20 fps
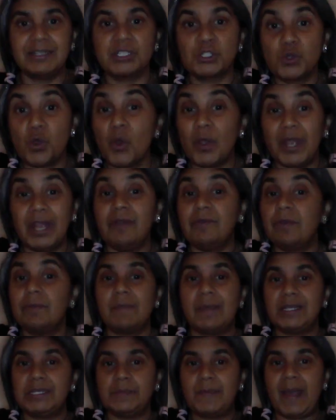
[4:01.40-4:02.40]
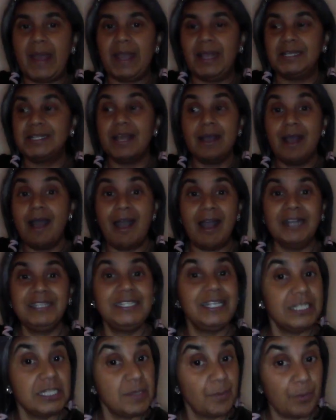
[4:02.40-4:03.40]
It's not here in my space. I
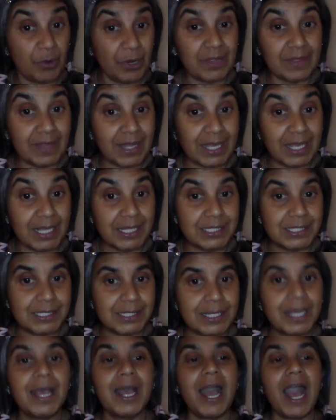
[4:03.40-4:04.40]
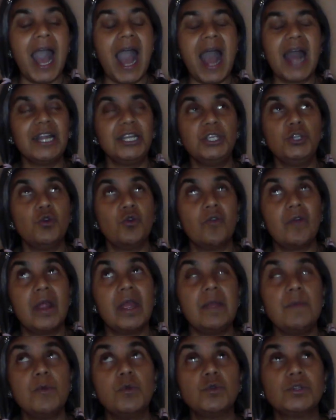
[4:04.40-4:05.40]
didn't bring this. And you're
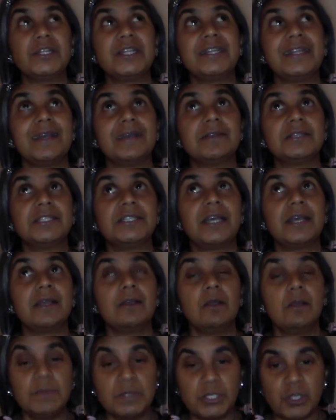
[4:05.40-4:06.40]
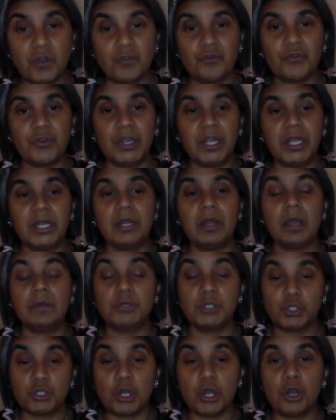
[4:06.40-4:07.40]
able to now say, I'm sovereign. I'm
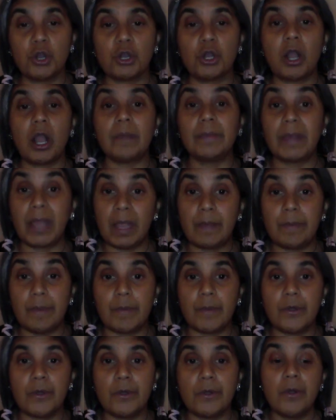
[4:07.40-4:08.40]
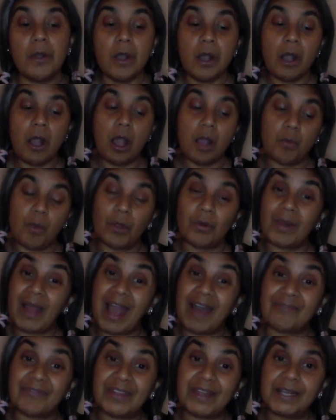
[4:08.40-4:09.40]
strong. I'm capable. I won't
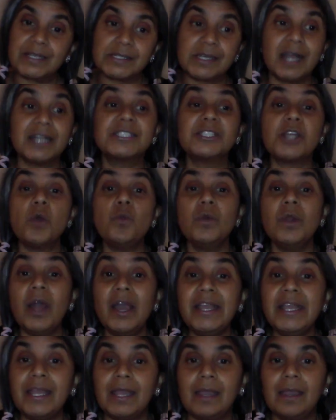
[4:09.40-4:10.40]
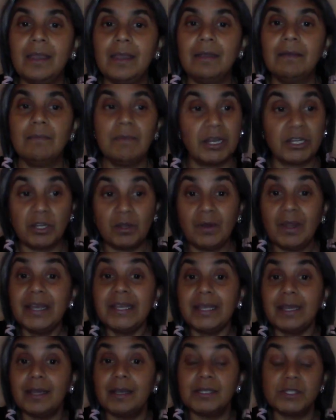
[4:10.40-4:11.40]
have this. I don't like it. I don't
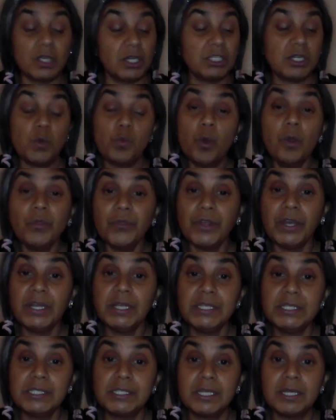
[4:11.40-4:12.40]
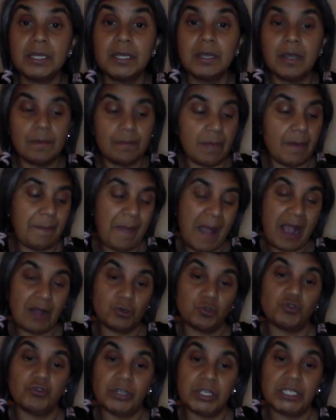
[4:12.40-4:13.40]
like it. So I don't want this. My
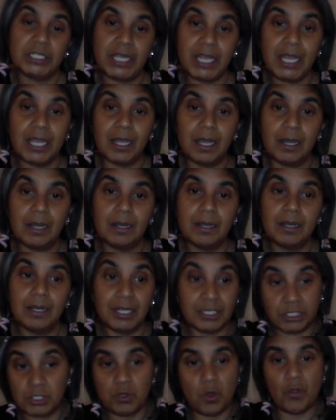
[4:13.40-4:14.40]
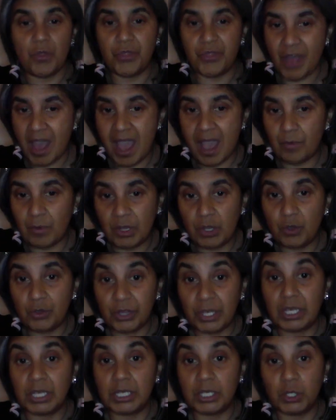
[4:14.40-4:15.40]
boundary is here. It's not there where you
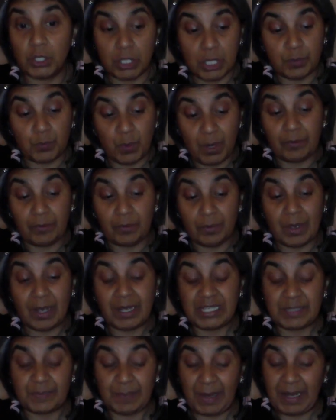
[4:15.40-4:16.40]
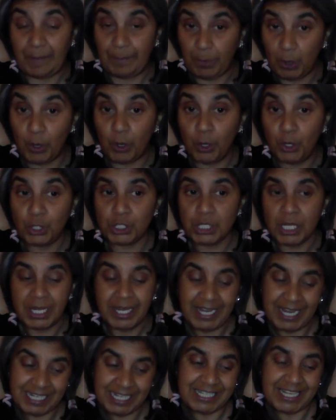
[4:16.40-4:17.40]
think that where it's being put.
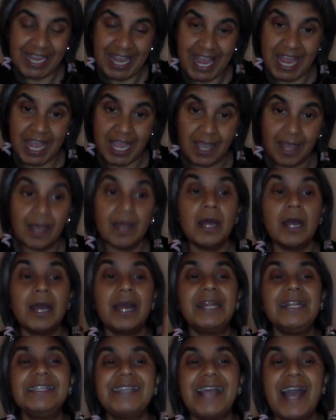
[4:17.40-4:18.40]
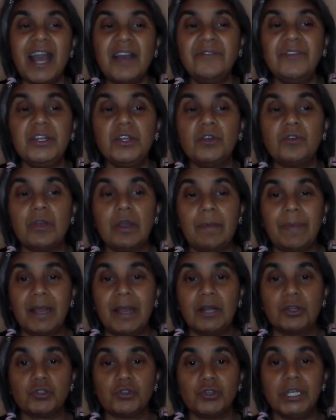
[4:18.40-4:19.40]
It's here. And it's having your own
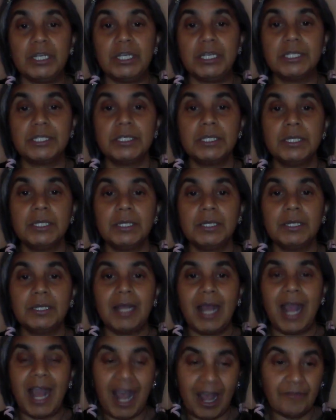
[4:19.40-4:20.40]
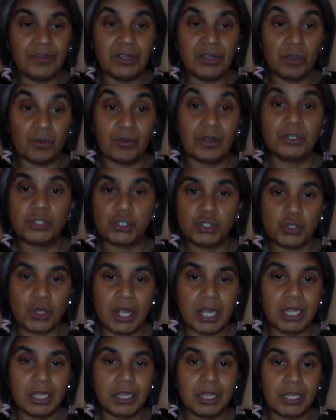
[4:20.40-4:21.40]
boundaries, having your own
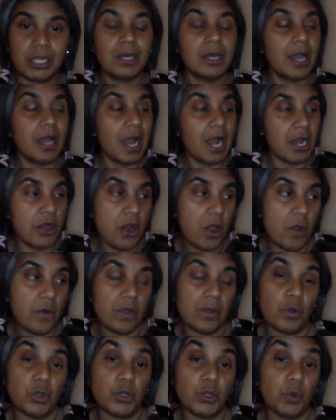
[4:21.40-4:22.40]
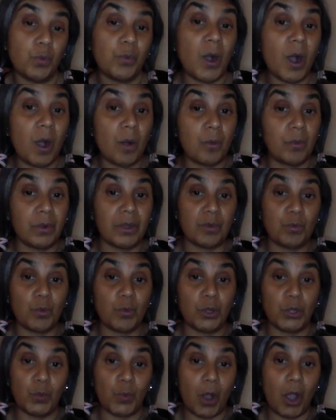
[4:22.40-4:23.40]
strength, and knowing what you'll put up with and
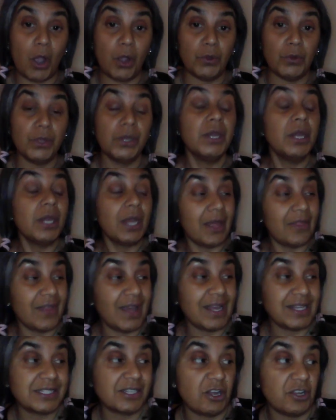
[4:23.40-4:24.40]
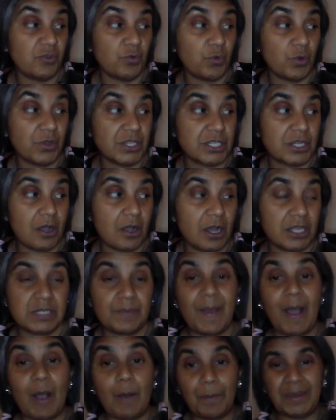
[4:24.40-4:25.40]
what you won't. And that's kind of what this card's
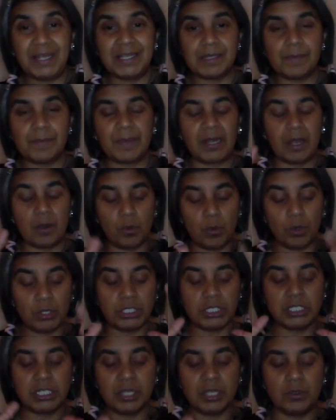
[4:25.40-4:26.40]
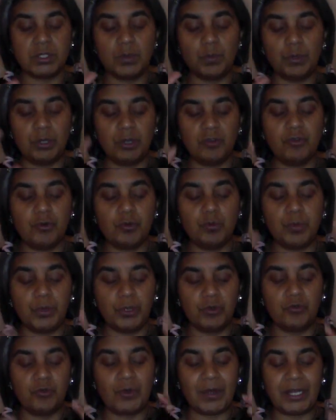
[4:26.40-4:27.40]
about. But I want to tell you, it's a beautiful,
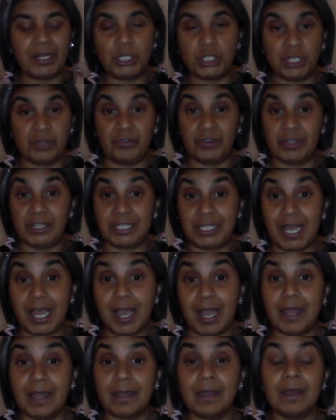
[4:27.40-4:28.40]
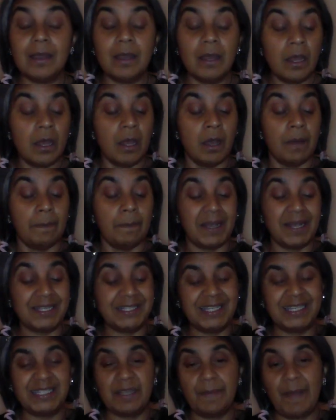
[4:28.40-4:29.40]
beautiful energy for the day,
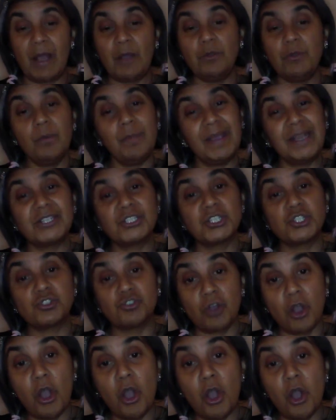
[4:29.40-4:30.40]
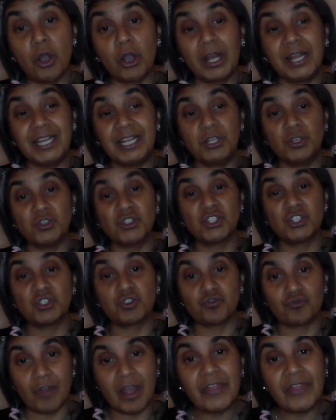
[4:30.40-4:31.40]
because it's about you being strong and in your
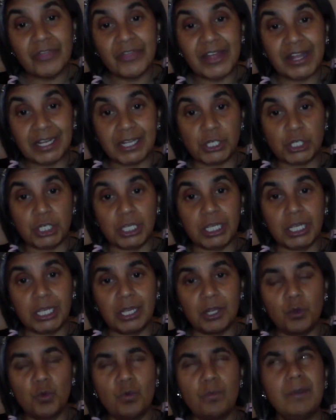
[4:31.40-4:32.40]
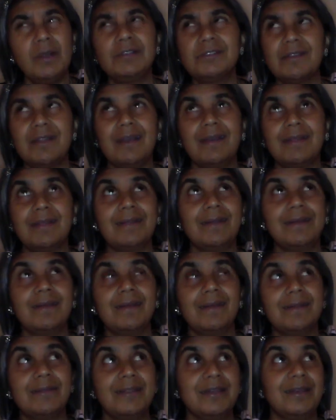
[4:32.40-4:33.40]
strength energy, and almost like
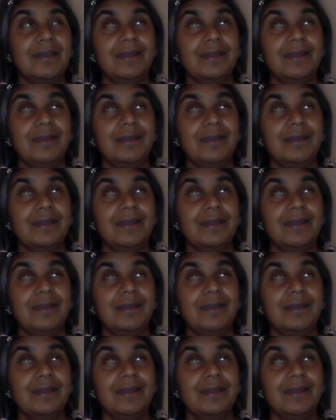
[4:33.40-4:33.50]
the